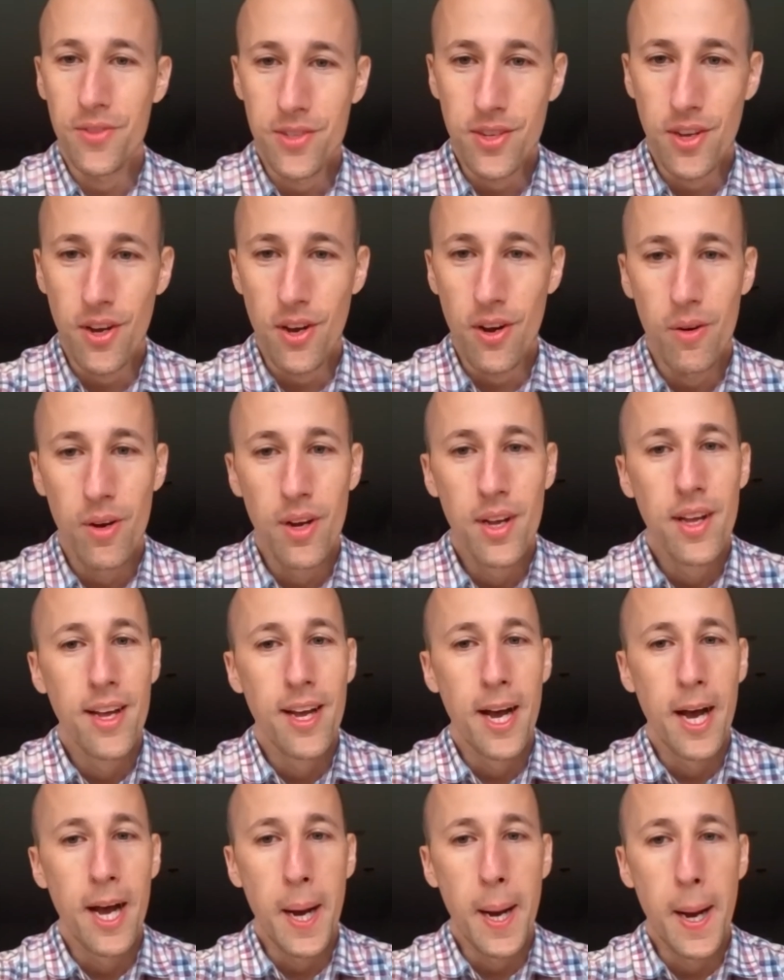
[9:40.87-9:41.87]
So
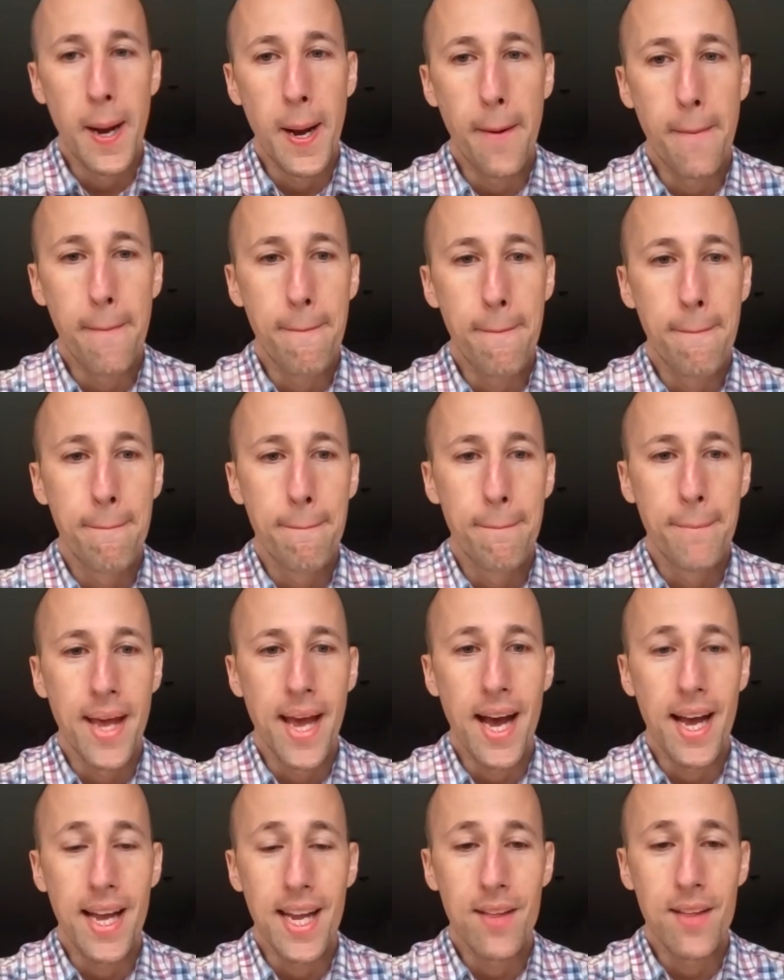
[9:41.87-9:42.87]

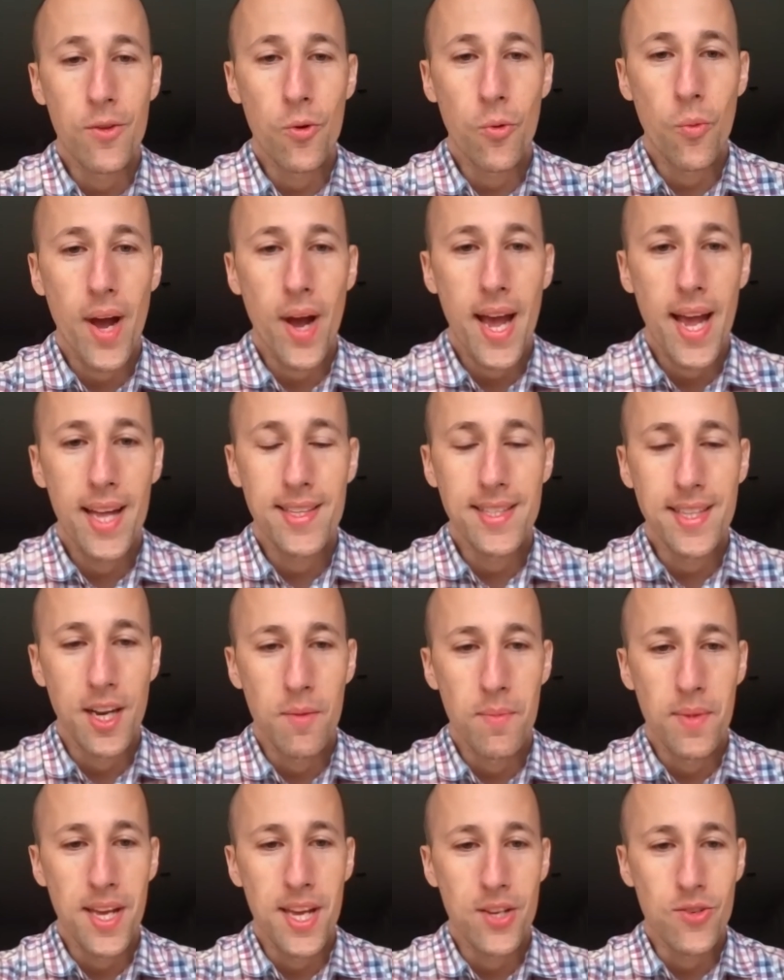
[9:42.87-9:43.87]
either way, it's going to
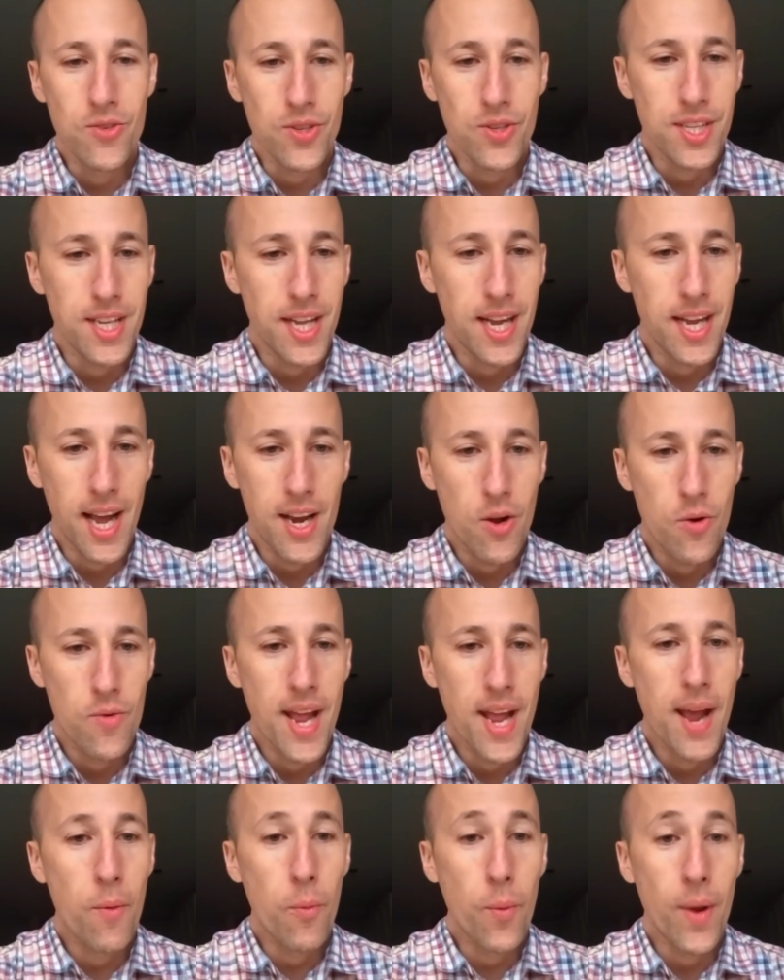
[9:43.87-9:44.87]
be interesting. I know
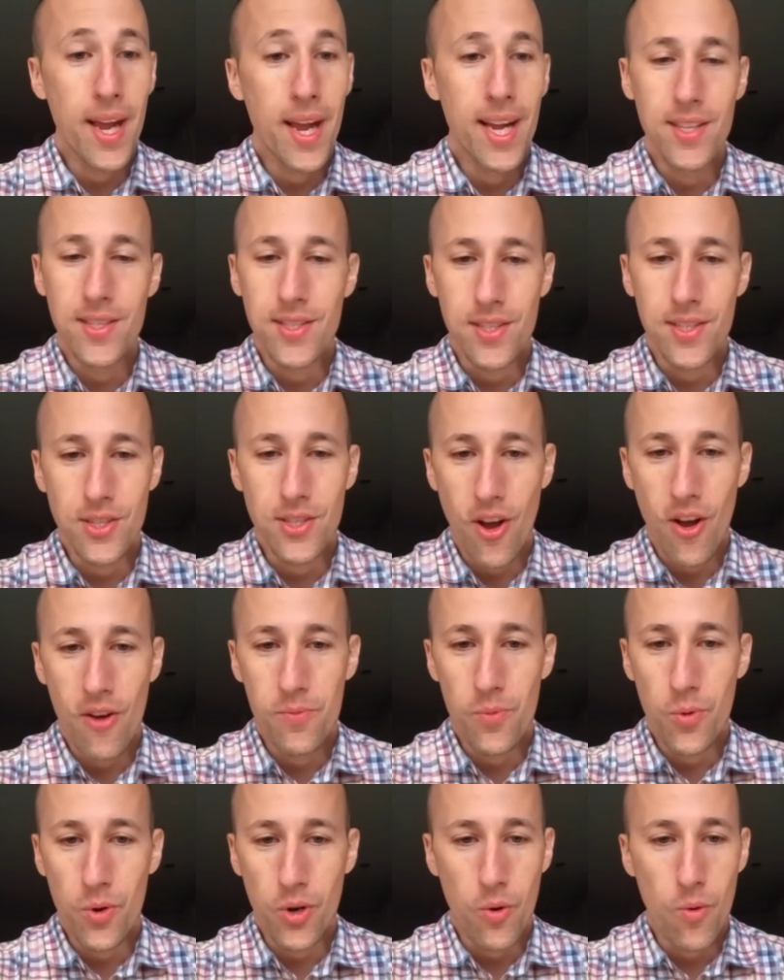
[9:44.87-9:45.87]
Nate Wiggins, the
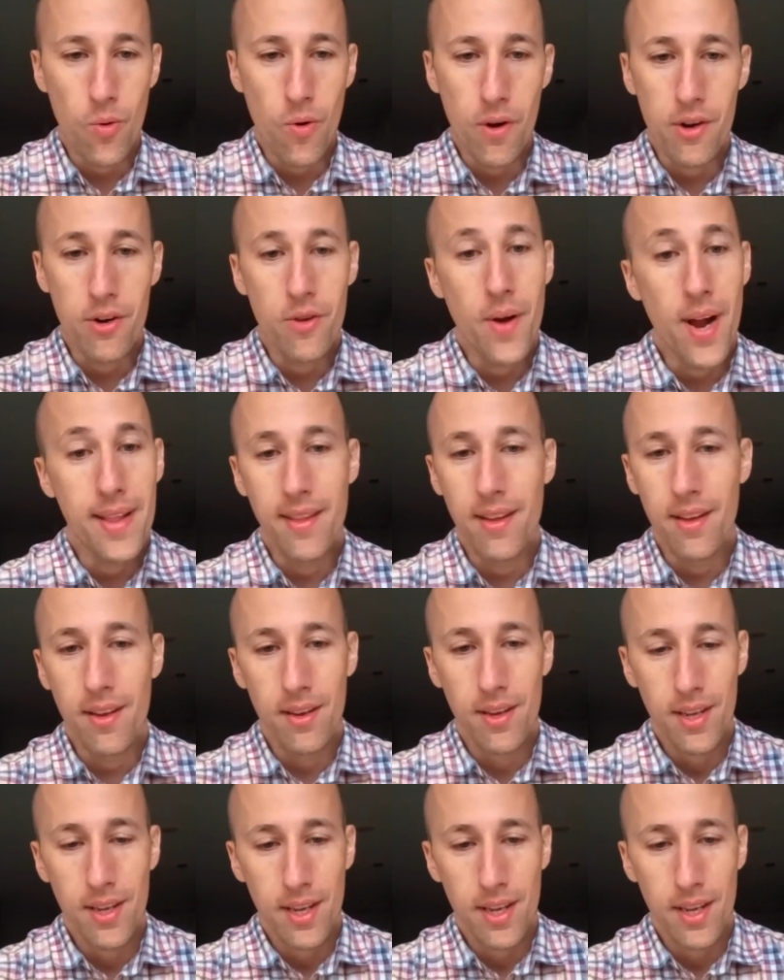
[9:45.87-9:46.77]
sophomore corner, had the